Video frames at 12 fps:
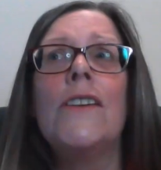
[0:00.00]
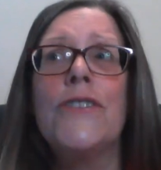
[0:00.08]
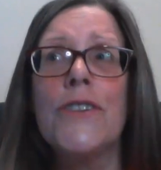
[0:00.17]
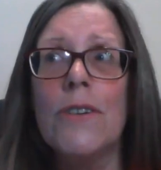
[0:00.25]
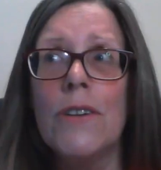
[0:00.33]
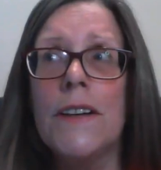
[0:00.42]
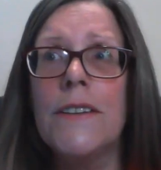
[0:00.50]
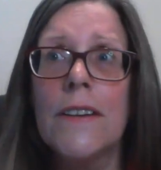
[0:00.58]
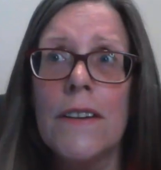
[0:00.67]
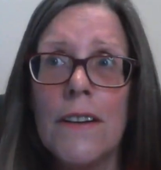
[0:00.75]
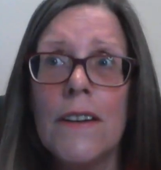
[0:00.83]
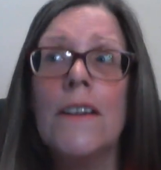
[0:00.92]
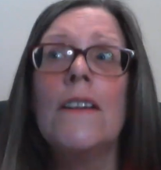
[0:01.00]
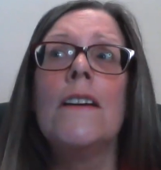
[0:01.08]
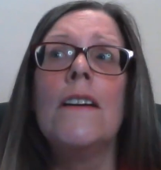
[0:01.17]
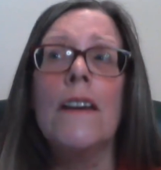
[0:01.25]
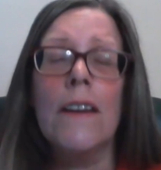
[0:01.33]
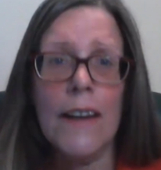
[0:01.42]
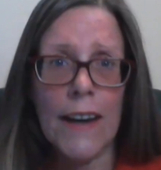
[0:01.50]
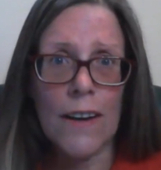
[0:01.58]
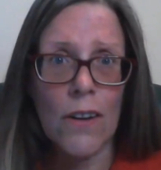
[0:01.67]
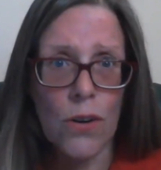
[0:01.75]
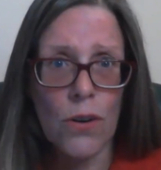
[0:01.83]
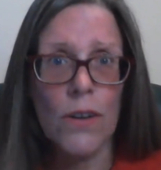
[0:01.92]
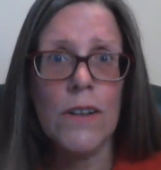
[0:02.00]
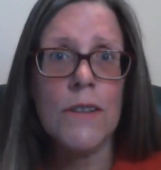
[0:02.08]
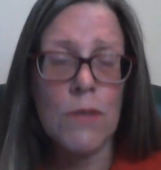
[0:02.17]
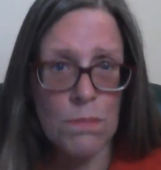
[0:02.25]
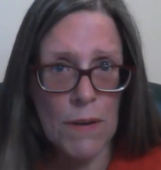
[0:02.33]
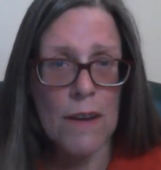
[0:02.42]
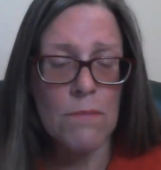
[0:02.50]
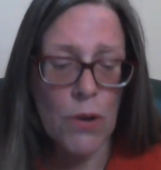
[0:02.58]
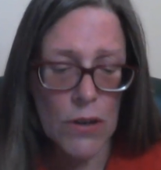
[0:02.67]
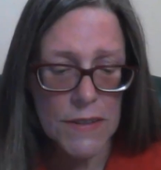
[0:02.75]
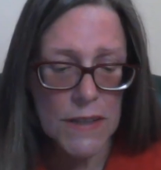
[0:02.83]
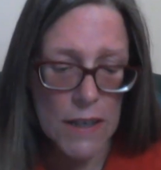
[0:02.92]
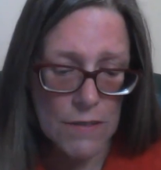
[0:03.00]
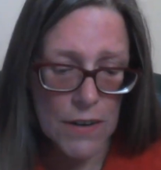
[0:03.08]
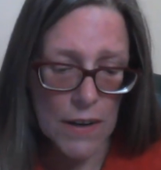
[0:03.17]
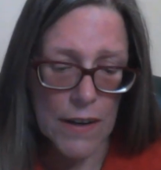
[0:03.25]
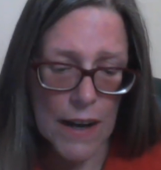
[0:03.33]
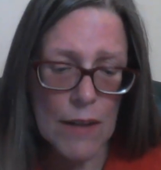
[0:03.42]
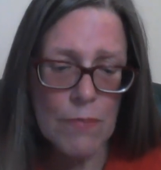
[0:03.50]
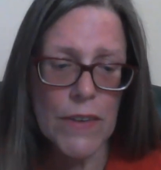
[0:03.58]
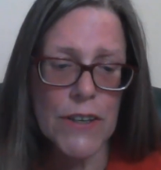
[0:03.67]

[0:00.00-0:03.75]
do it in accordance with being positive, okay?